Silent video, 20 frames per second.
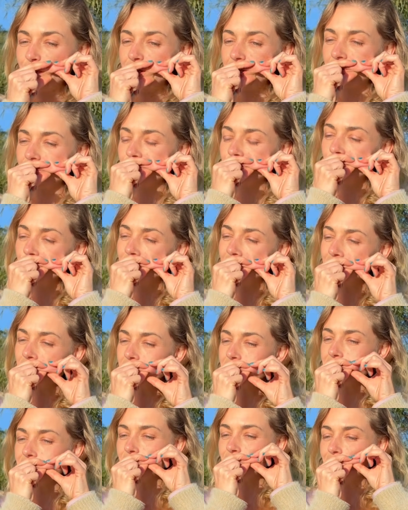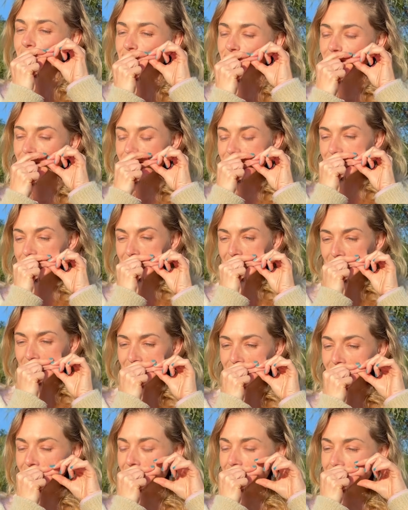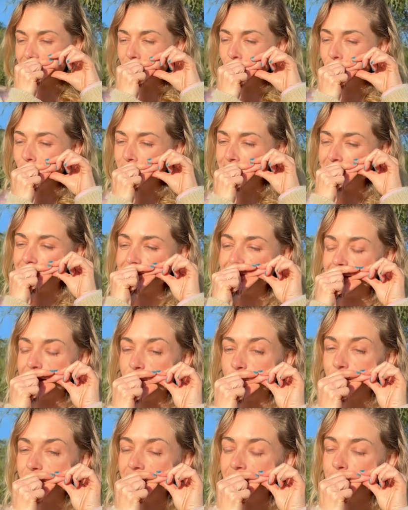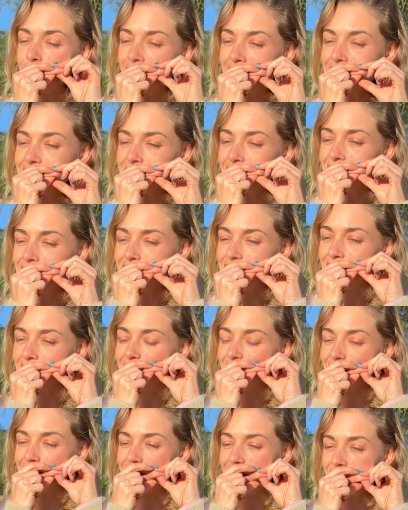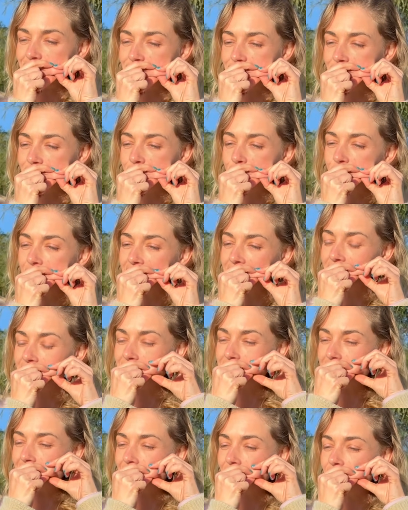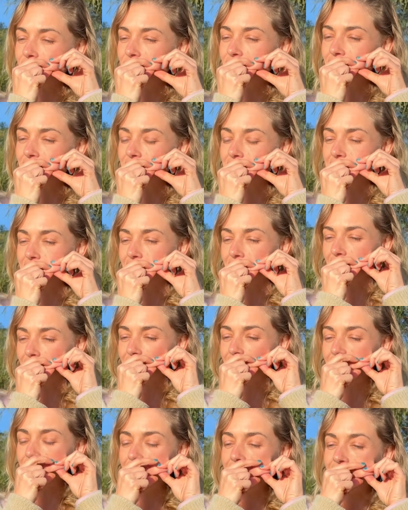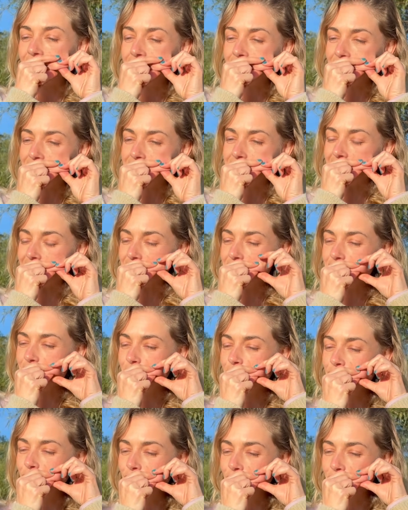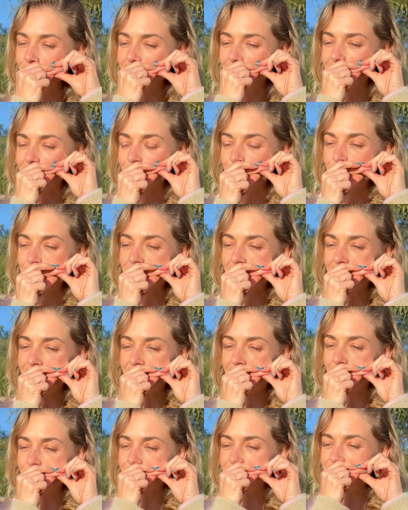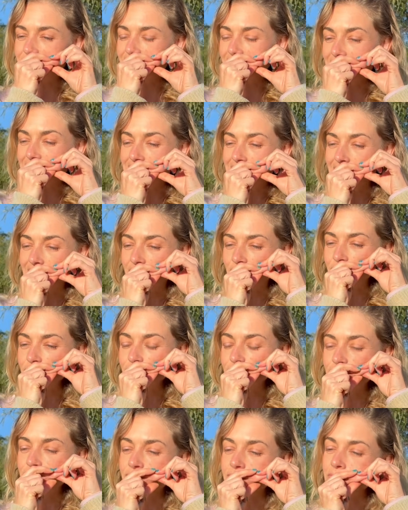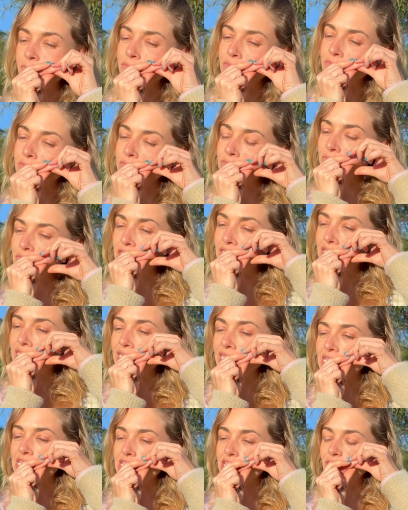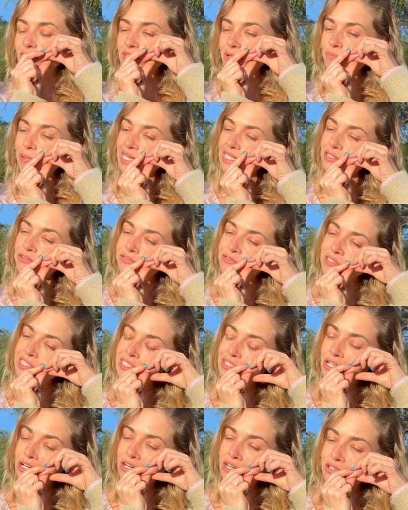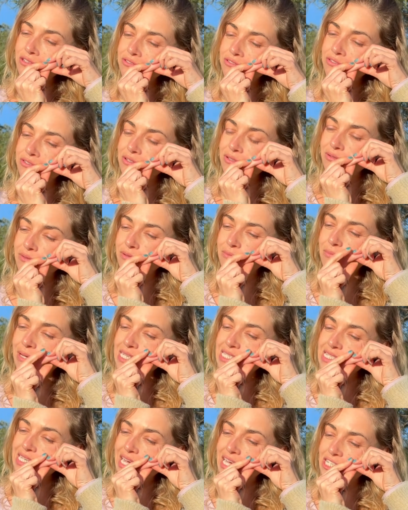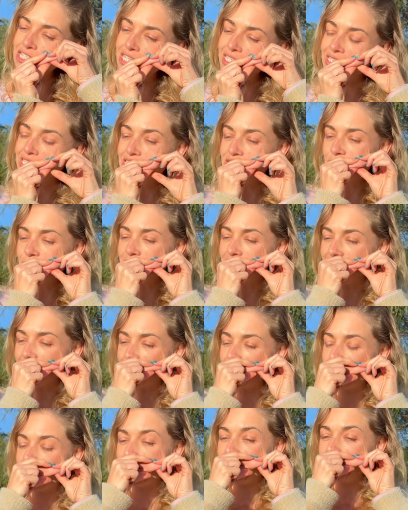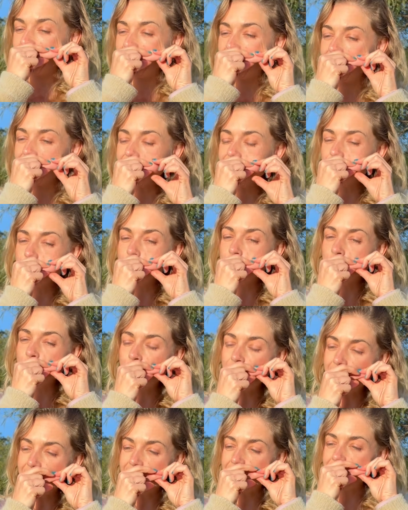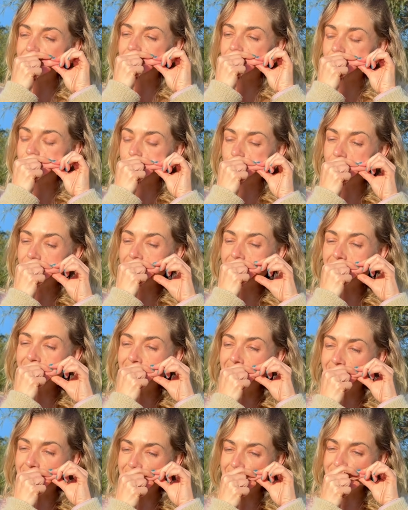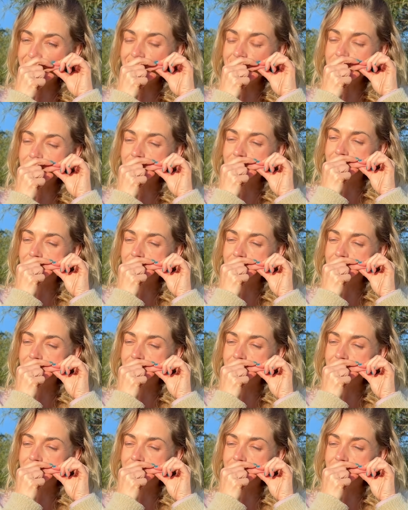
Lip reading: but we are not stretching skin. As I always say, we are massaging the tension away that is underneath the skin, that is actually pulling our face down. So the benefit of massaging this way is way higher